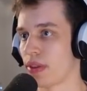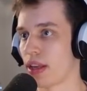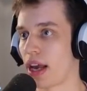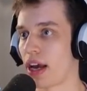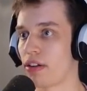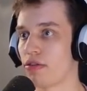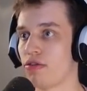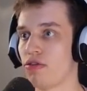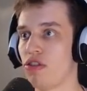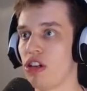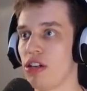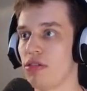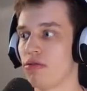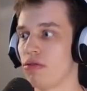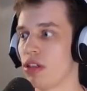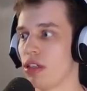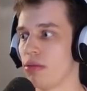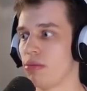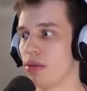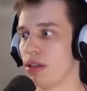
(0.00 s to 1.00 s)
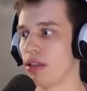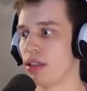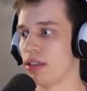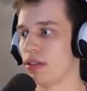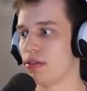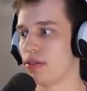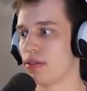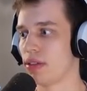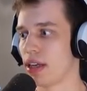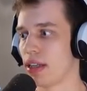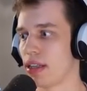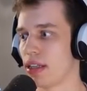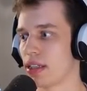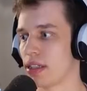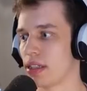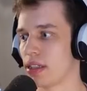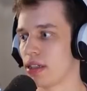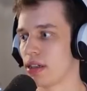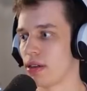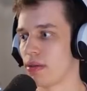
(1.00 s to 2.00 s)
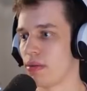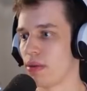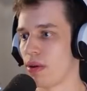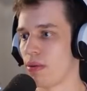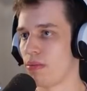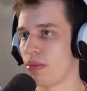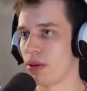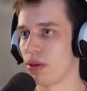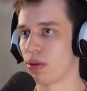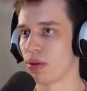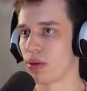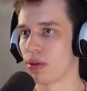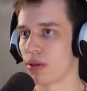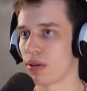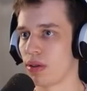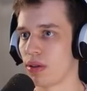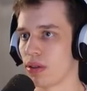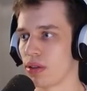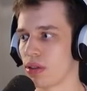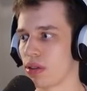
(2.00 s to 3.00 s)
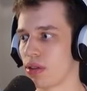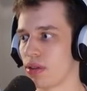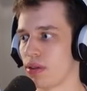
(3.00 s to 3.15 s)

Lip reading: believe that this is a build order loss.